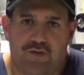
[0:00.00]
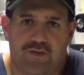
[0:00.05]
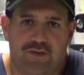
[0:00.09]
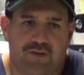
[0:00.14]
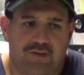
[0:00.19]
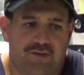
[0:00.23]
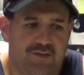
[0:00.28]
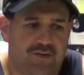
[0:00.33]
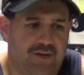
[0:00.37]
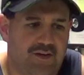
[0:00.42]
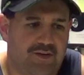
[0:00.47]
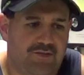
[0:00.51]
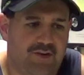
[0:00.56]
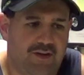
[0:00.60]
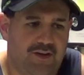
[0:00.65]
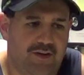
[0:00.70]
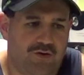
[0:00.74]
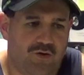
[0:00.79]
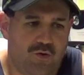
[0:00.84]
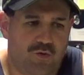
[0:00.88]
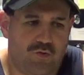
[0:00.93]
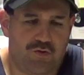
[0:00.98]
It doesn't have
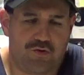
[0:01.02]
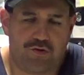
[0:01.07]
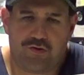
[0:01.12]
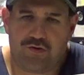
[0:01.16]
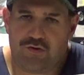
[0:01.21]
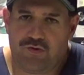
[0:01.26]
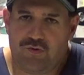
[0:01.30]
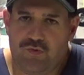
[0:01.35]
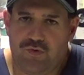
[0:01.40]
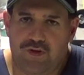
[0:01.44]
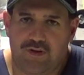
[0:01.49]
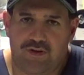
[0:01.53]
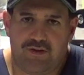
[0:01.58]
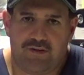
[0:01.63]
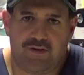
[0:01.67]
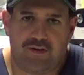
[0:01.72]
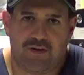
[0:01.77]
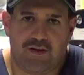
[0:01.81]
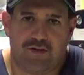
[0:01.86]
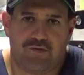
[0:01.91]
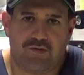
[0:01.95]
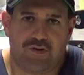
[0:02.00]
any odor to it,
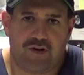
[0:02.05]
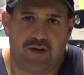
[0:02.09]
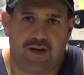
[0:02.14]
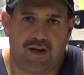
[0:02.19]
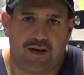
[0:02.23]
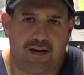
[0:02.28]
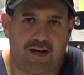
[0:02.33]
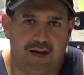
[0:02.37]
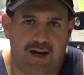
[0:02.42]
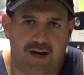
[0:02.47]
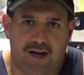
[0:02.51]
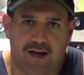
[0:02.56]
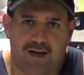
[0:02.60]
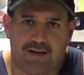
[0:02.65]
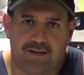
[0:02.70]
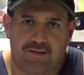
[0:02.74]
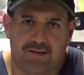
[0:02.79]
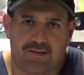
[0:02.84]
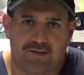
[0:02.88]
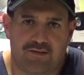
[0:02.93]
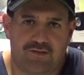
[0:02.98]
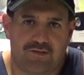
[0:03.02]
never got hot,
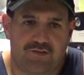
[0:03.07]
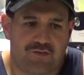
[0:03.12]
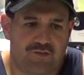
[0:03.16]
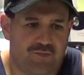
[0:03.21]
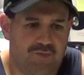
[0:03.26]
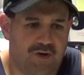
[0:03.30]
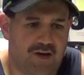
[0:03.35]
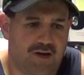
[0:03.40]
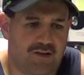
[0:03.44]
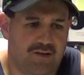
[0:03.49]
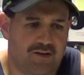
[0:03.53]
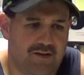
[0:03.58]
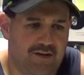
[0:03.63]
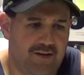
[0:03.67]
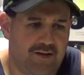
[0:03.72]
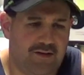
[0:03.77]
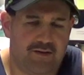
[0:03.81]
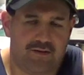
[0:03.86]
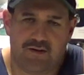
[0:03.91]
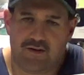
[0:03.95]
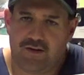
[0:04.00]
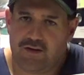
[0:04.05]
doesn't smell, and
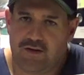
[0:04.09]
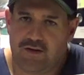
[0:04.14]
it